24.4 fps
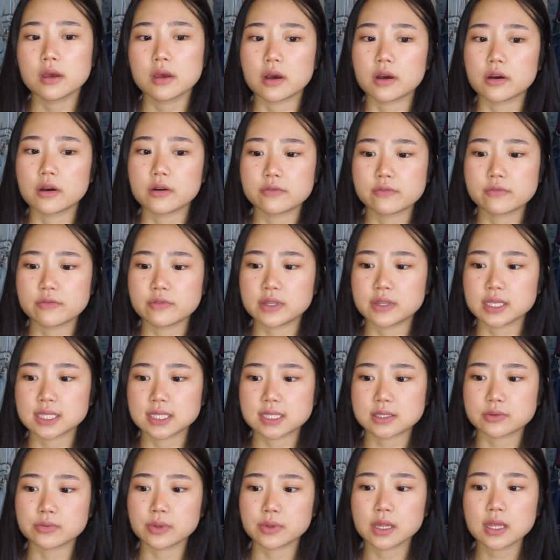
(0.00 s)
of
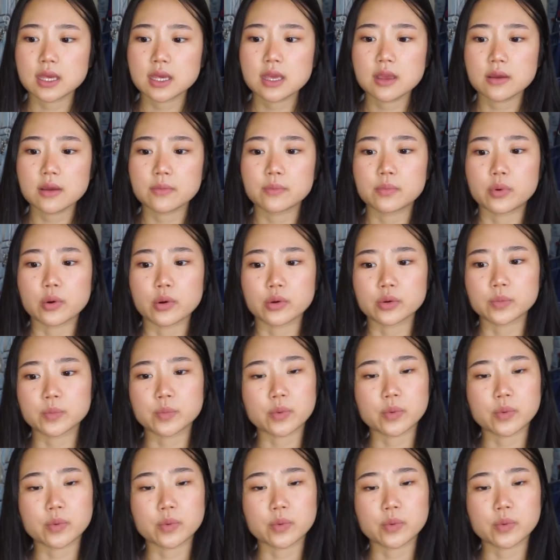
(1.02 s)
this really important